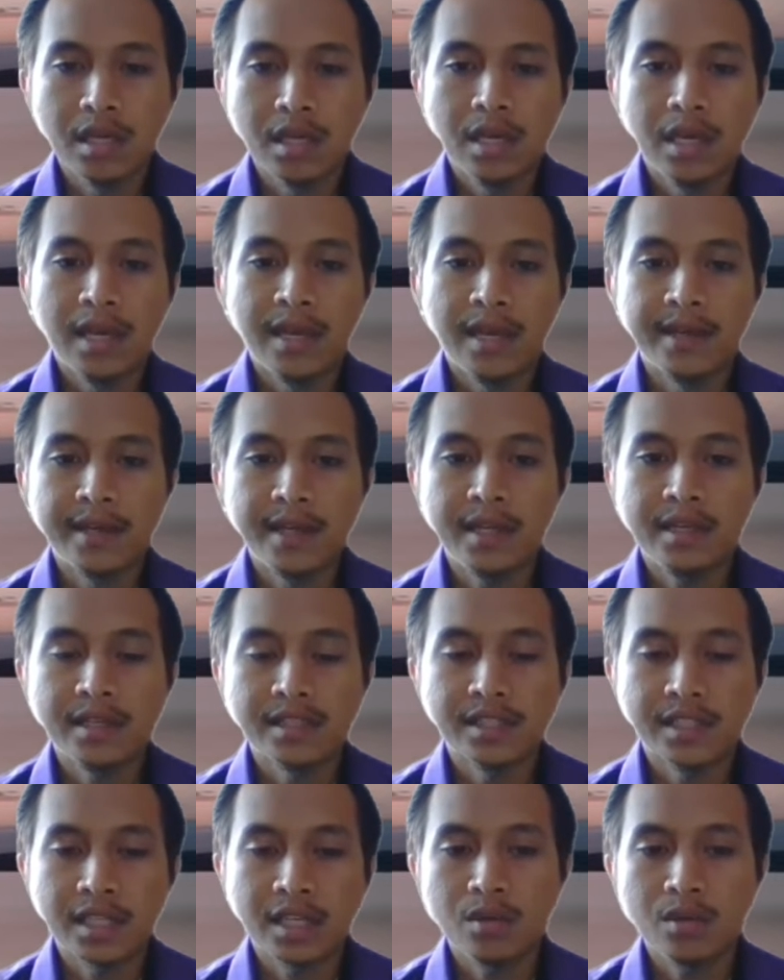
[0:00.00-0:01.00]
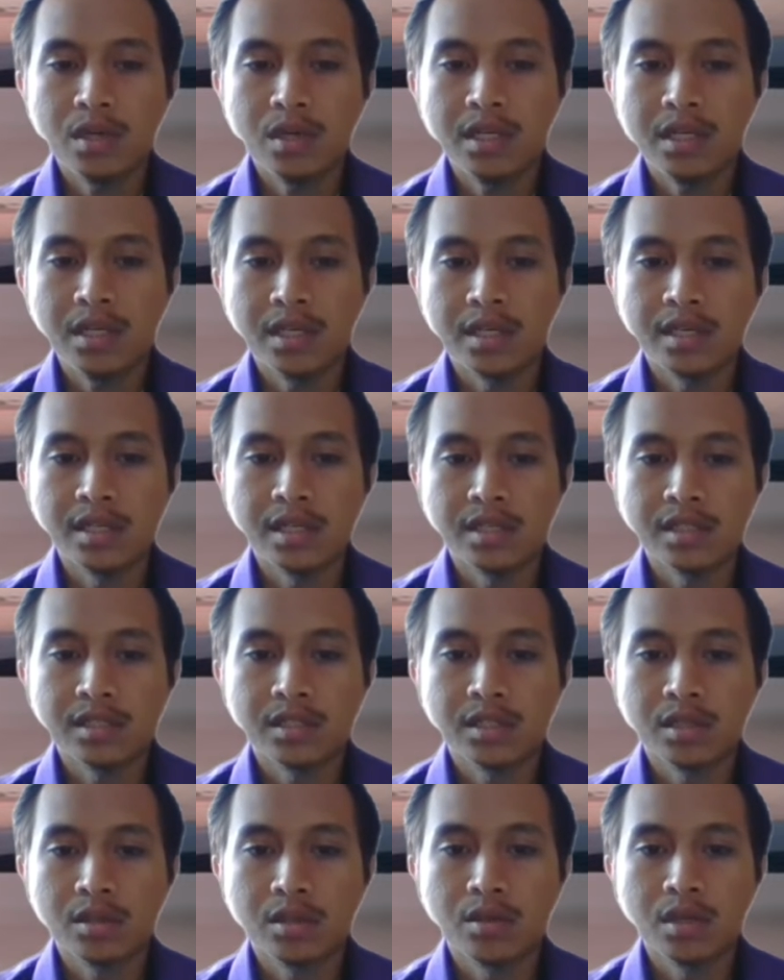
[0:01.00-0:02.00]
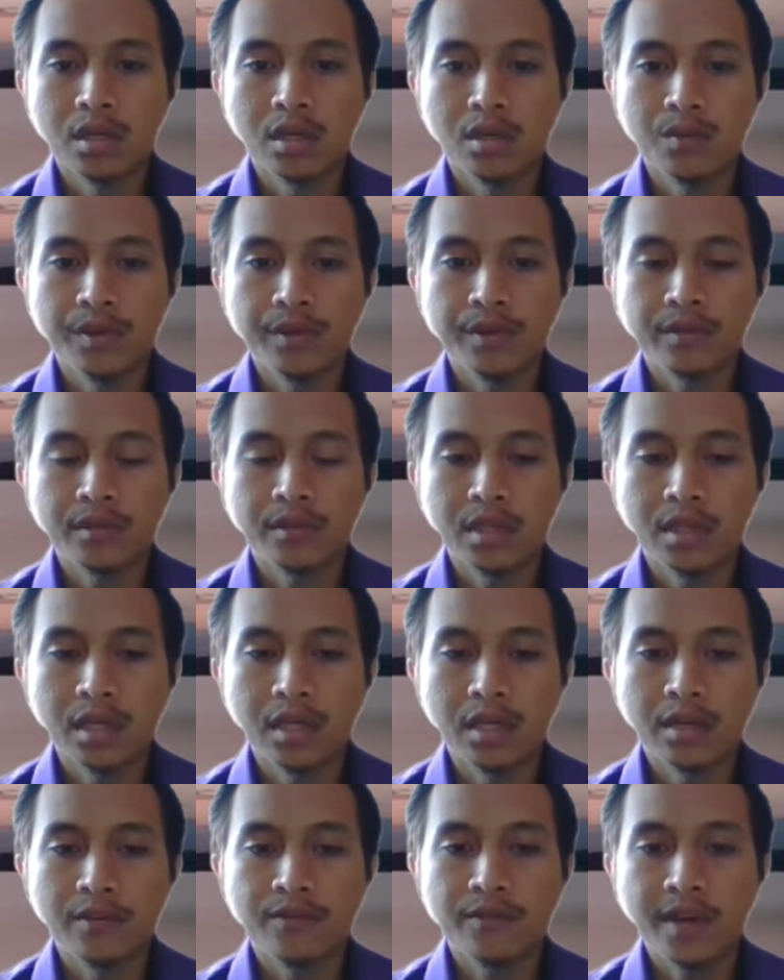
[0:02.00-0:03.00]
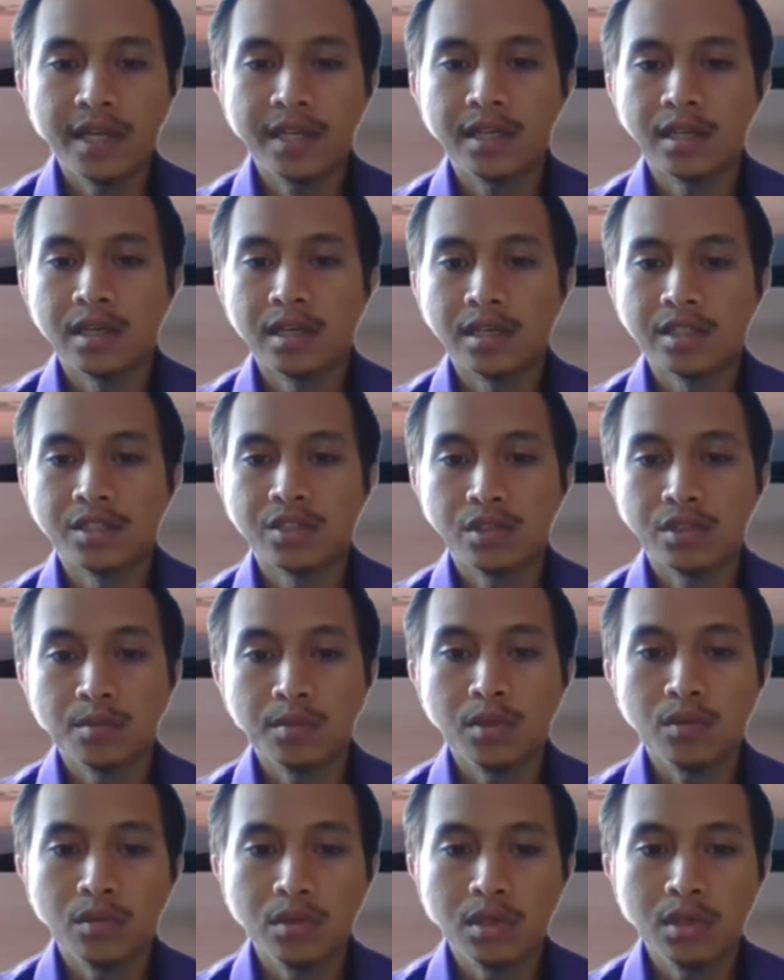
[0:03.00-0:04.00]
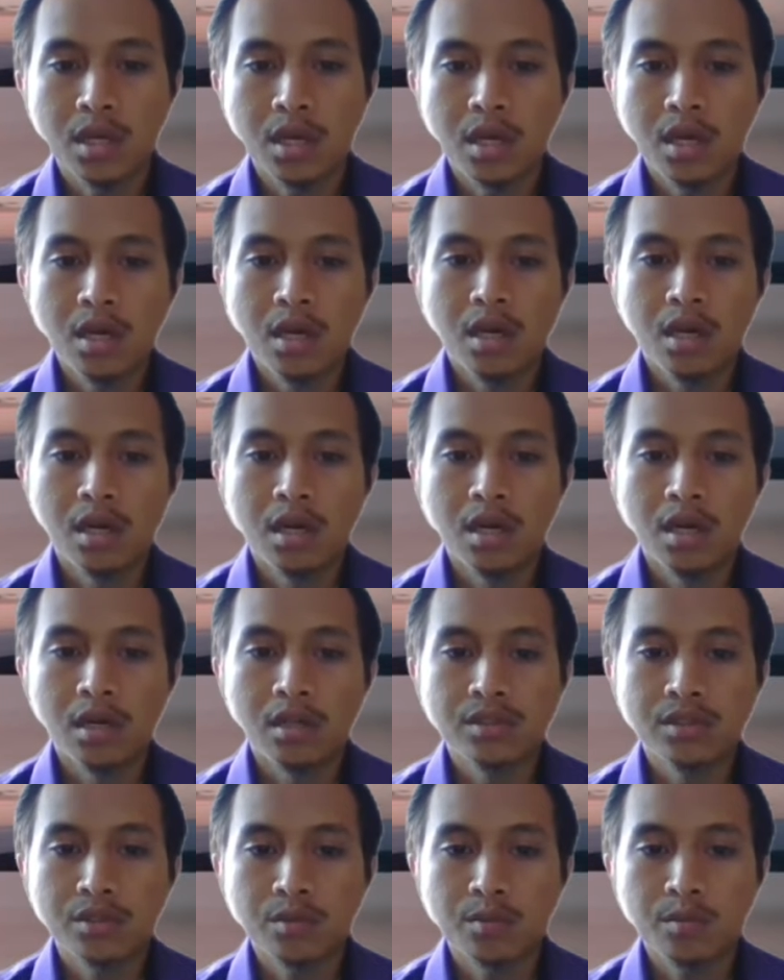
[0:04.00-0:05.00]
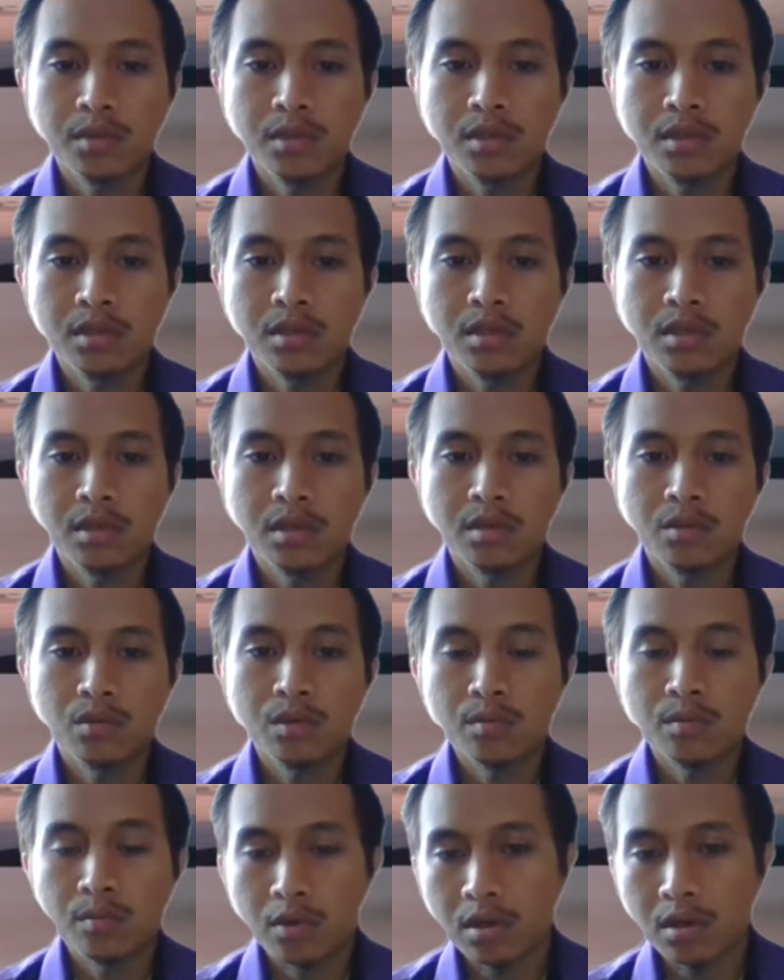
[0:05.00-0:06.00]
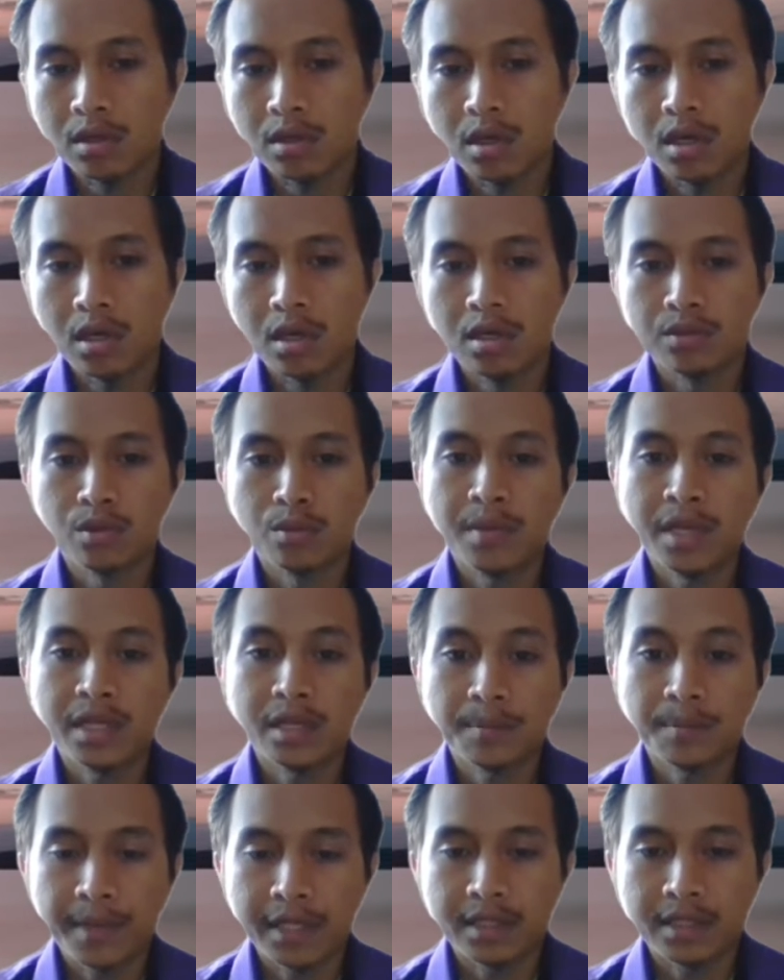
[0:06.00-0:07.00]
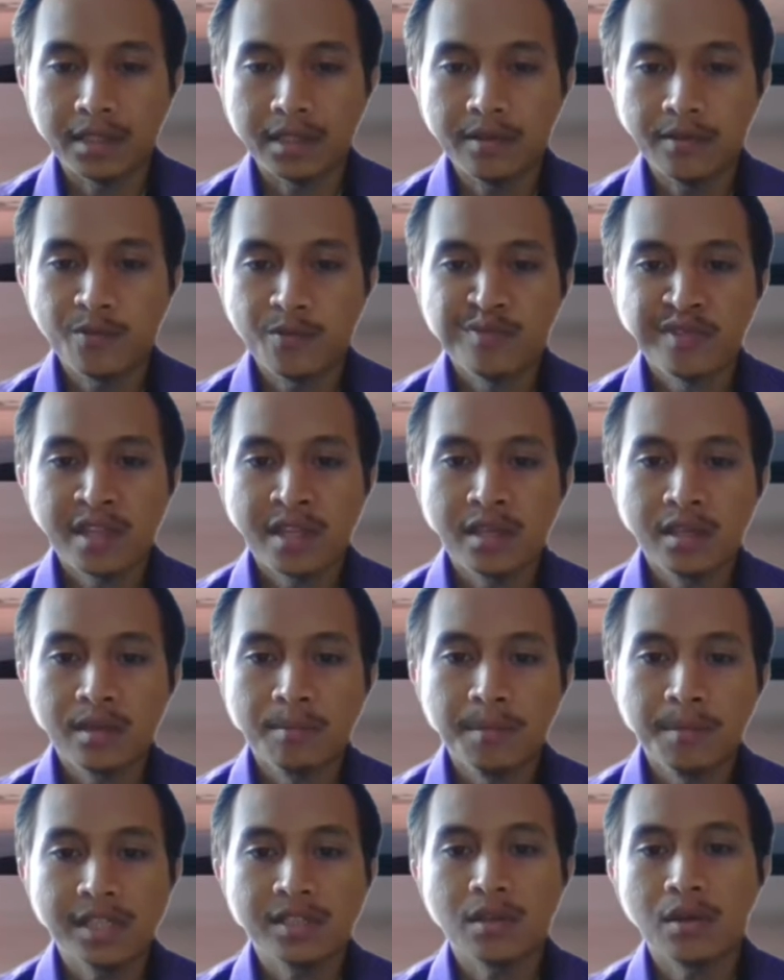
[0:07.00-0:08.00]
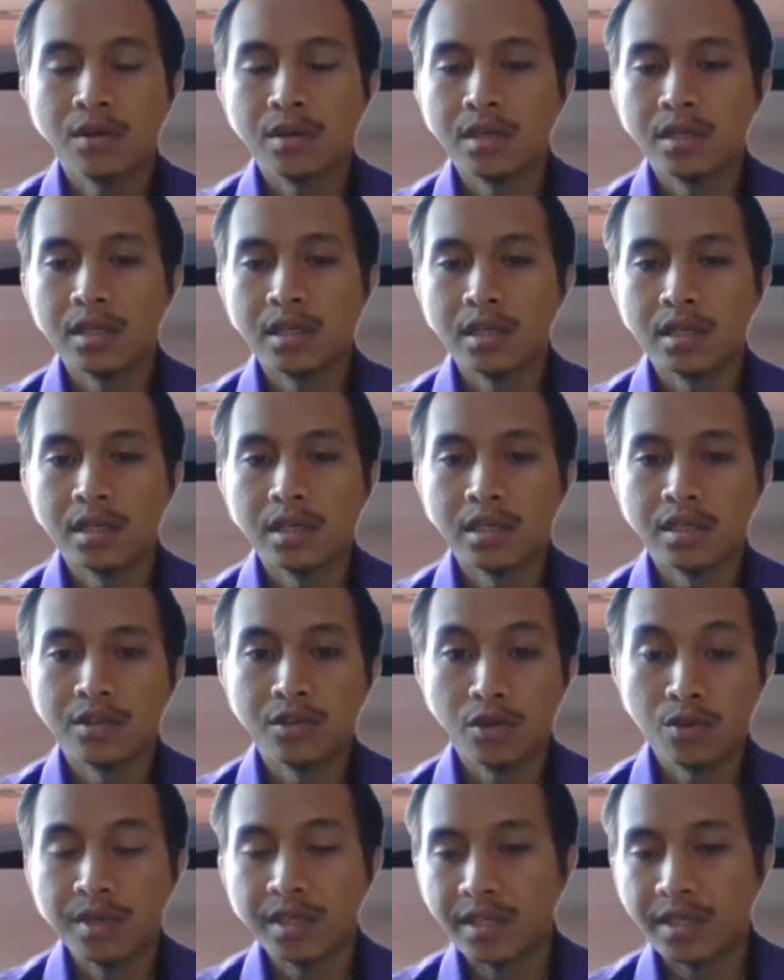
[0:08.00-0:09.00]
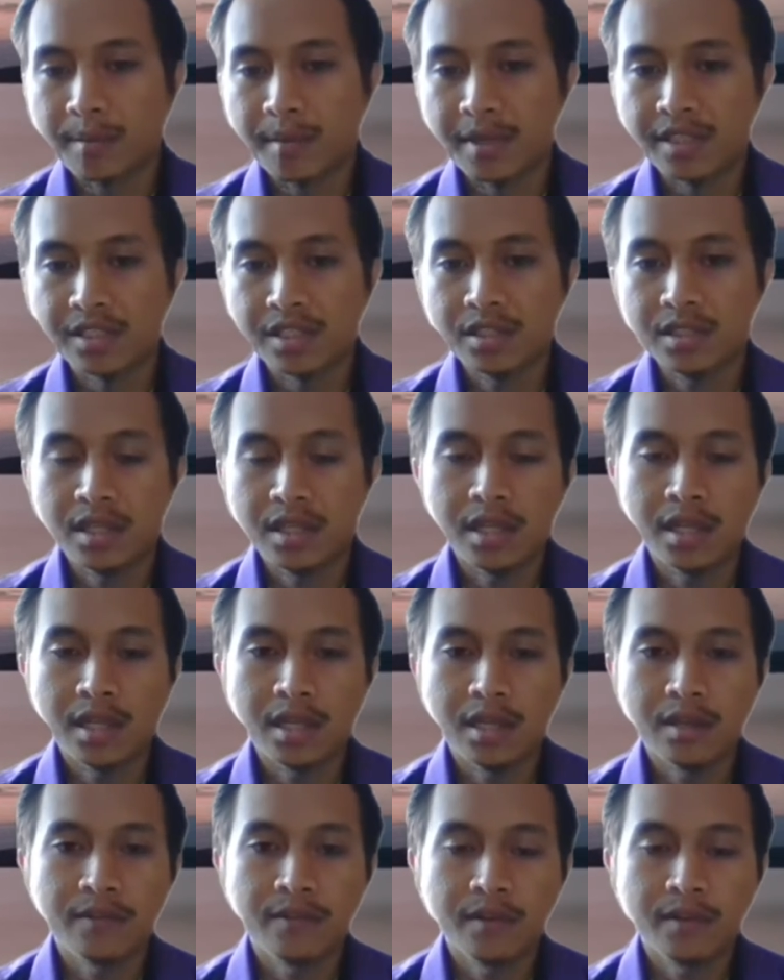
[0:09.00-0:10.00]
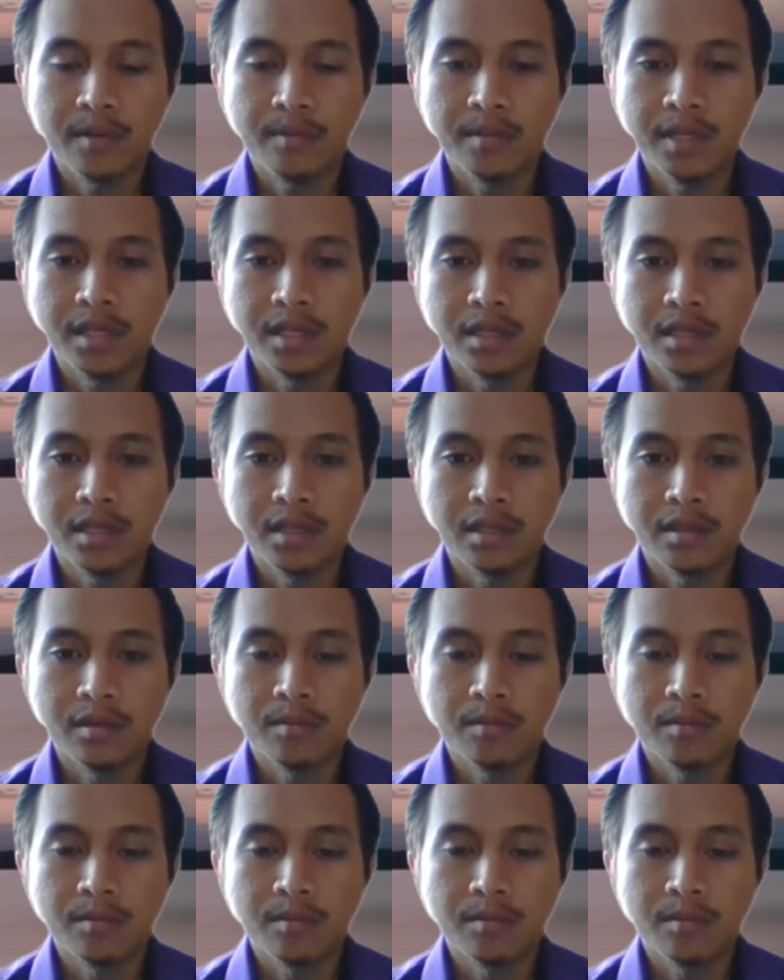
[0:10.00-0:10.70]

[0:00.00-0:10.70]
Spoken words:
And then the second one is we find a suitable wood block to make the pattern based on the drawing dimension that have been